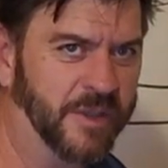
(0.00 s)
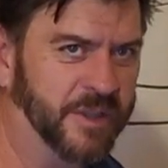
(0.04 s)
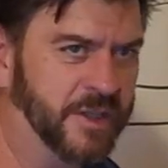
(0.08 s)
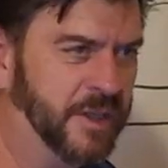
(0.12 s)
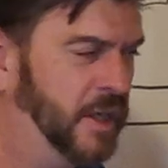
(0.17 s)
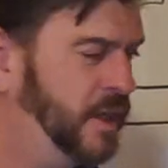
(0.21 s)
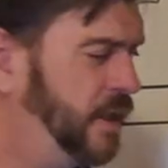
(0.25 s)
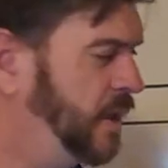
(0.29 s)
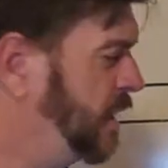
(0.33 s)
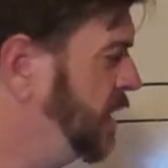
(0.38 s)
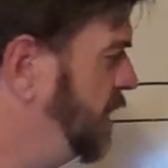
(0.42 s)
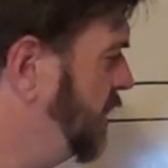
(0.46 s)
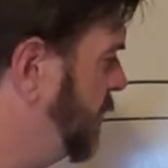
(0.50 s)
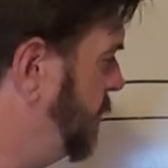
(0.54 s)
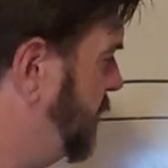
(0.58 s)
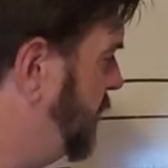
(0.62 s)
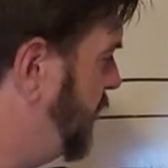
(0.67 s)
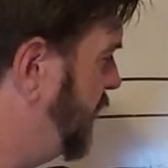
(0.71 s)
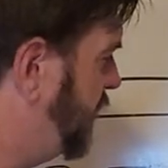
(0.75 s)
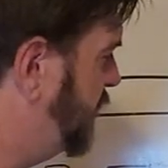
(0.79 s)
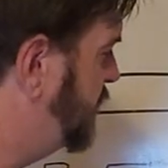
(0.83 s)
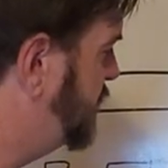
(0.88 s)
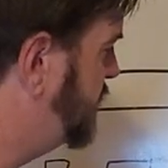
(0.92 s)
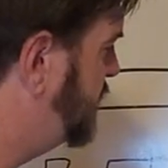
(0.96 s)
It's It'd
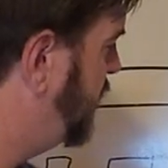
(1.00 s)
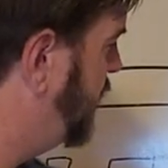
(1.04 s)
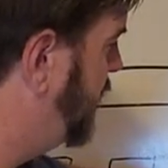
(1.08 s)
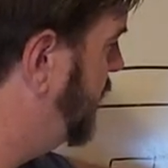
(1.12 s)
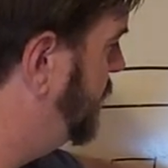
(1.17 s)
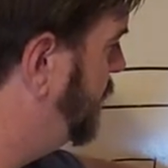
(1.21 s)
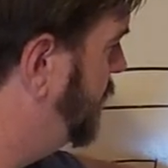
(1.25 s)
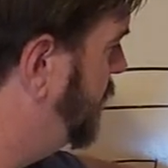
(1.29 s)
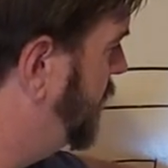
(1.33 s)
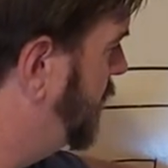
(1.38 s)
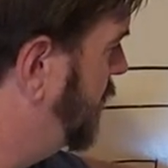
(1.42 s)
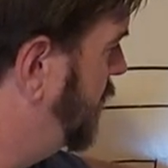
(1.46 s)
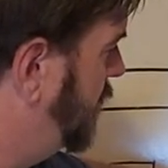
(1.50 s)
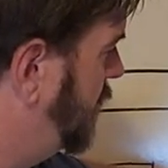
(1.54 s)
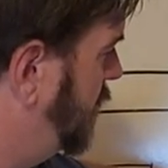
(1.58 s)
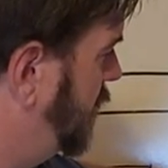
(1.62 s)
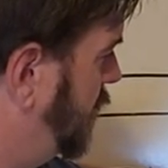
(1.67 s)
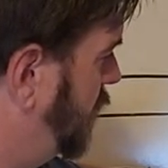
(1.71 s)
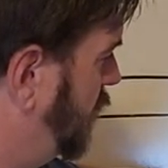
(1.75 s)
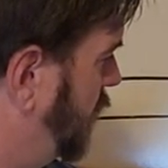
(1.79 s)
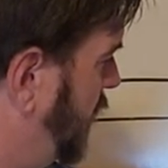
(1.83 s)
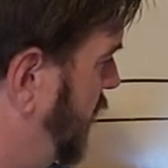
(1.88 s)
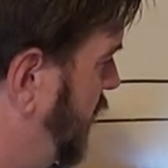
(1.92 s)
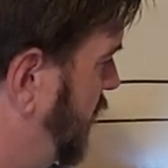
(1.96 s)
be like the same
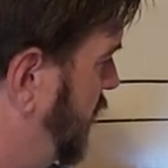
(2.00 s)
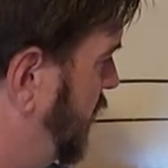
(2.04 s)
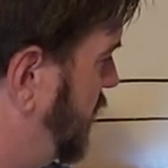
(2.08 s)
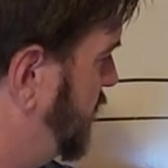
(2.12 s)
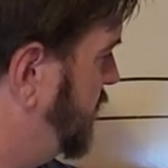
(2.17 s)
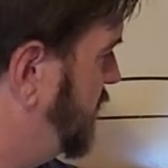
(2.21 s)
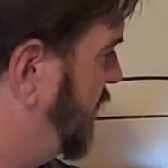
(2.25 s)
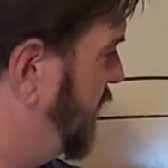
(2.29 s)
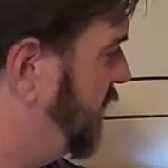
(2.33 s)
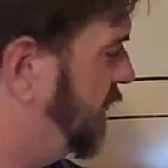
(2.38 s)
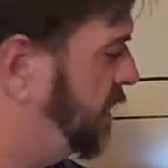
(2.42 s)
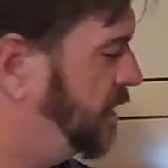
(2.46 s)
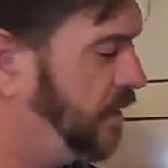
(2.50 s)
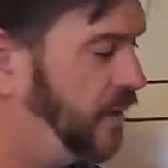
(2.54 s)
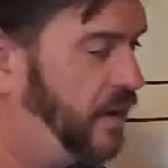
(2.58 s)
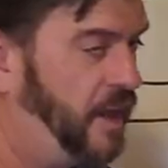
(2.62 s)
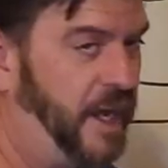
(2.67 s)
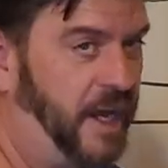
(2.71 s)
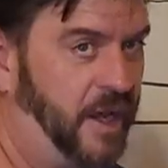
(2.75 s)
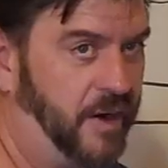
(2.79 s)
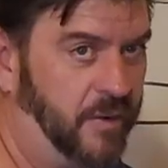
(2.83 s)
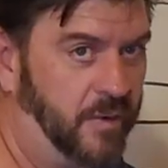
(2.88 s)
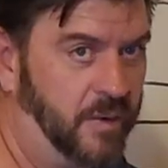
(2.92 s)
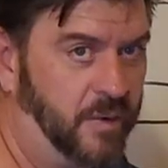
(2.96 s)
way they take
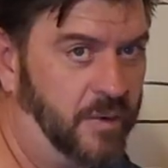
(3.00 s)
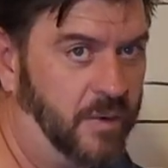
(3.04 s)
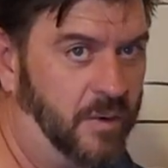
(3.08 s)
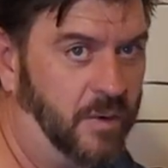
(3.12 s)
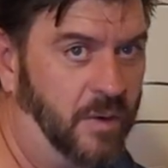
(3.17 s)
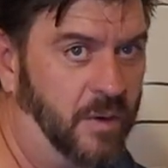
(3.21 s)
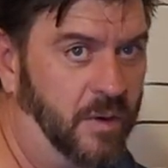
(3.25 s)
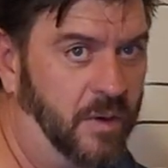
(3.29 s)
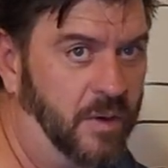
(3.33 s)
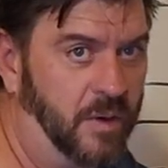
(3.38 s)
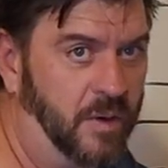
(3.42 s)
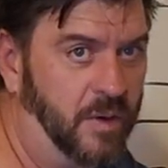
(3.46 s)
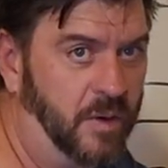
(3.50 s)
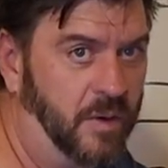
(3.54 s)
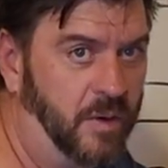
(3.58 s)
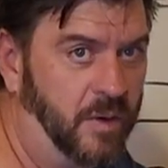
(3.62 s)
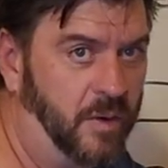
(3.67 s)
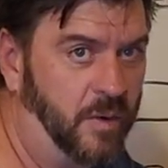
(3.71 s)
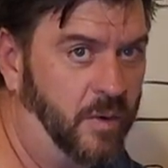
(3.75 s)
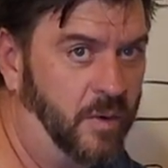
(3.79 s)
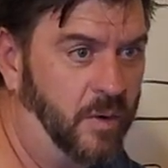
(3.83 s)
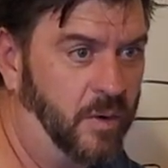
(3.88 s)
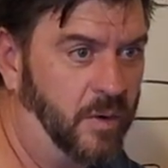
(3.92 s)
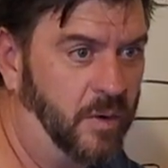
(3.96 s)
collateral
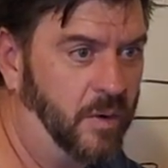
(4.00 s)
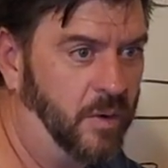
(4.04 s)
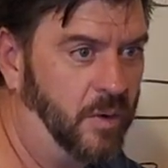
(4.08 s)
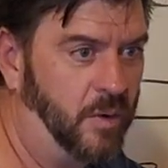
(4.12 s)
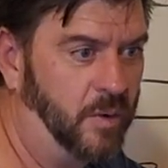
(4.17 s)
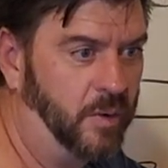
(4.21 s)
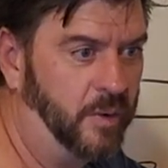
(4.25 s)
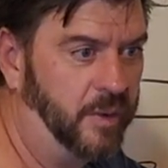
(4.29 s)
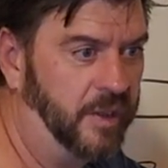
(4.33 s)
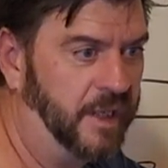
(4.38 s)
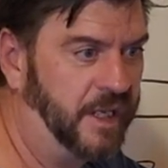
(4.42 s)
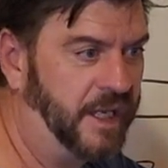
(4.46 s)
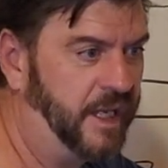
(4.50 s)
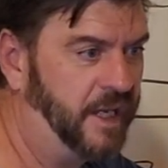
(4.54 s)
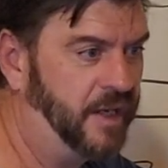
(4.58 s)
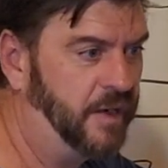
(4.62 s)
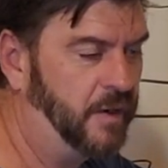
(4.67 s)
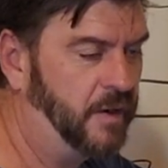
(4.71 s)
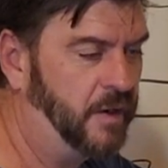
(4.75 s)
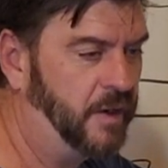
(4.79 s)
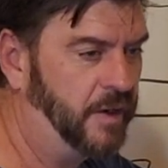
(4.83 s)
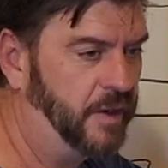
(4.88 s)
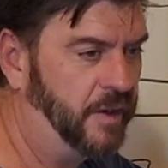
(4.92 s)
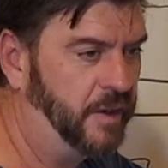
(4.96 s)
or hold
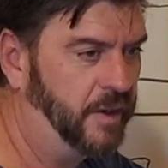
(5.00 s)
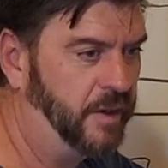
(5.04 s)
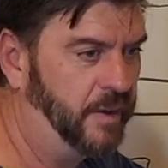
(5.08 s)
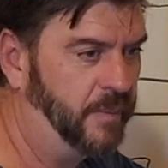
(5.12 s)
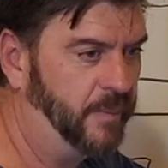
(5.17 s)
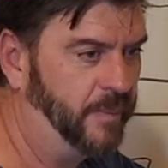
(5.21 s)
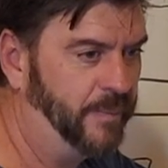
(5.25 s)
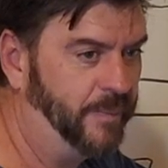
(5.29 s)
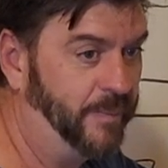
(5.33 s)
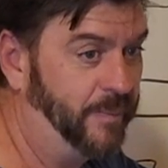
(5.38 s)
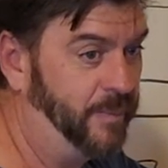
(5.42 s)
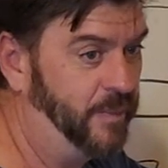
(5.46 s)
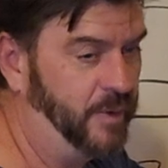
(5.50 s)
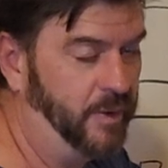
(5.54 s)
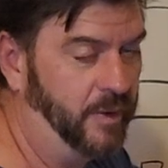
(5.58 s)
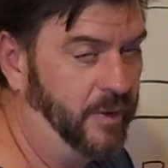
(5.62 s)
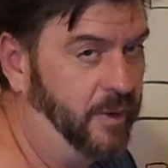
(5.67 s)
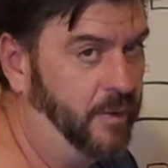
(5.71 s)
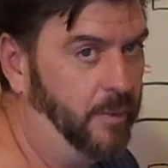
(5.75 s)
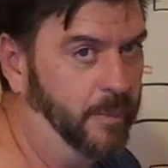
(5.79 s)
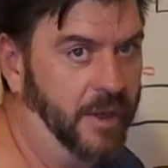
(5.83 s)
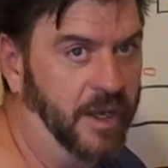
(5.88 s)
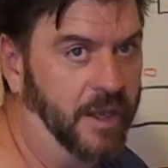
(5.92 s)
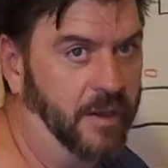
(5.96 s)
lien on a
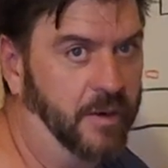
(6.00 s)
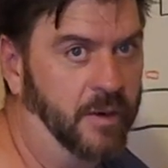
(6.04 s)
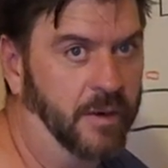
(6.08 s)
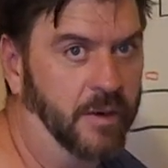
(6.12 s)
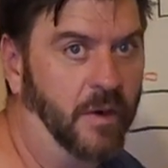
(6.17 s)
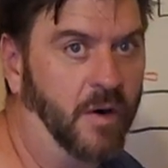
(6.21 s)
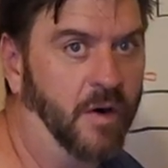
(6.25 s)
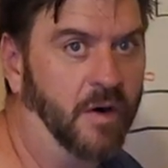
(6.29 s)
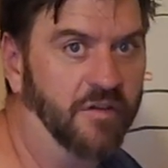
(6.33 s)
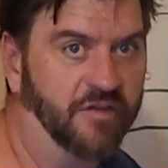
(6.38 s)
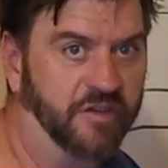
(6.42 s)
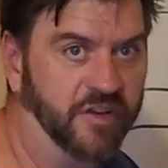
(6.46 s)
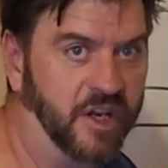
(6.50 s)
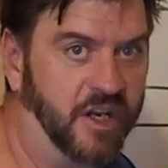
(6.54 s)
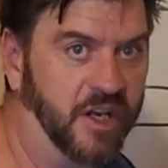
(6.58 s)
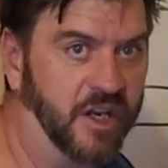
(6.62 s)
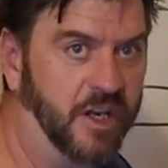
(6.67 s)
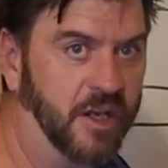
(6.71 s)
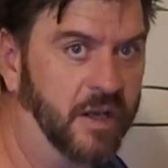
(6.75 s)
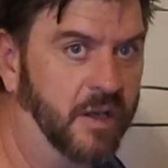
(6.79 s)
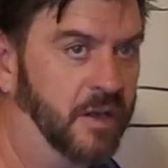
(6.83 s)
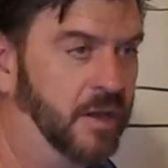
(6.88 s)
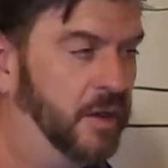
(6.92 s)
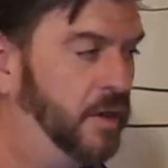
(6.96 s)
oh man, an
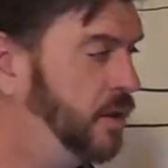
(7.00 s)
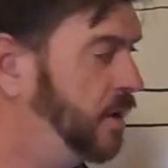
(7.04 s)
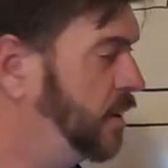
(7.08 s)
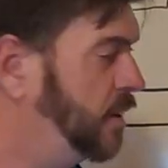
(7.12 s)
RV,